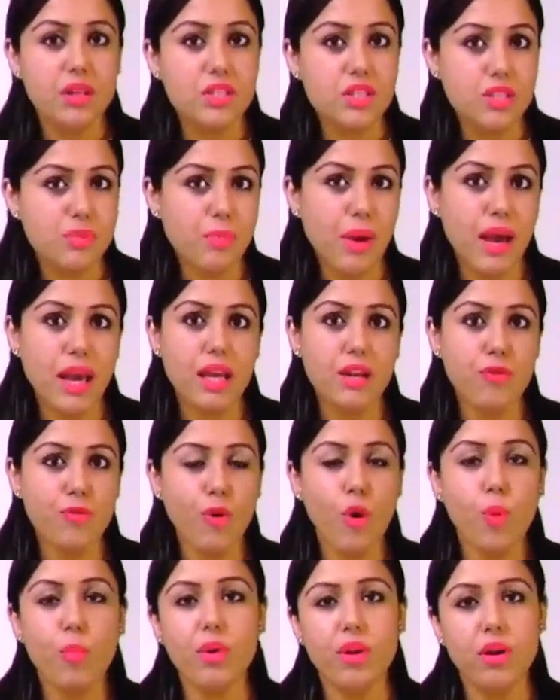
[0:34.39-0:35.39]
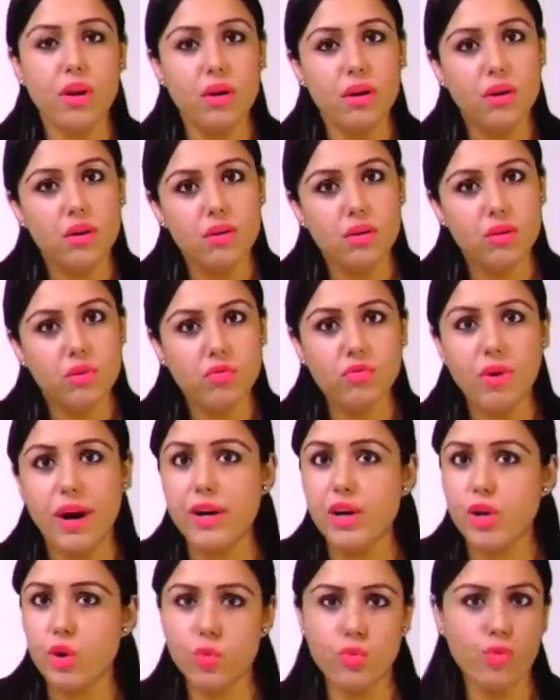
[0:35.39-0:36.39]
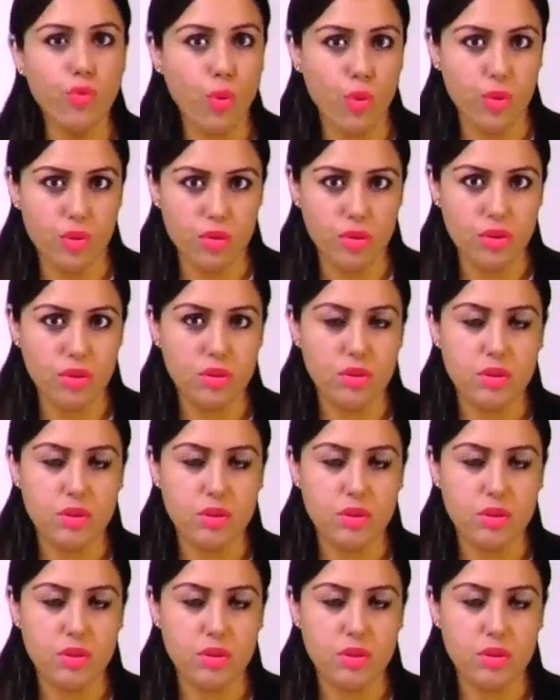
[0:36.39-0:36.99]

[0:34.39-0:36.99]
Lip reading: Smile Formula 1 to 4.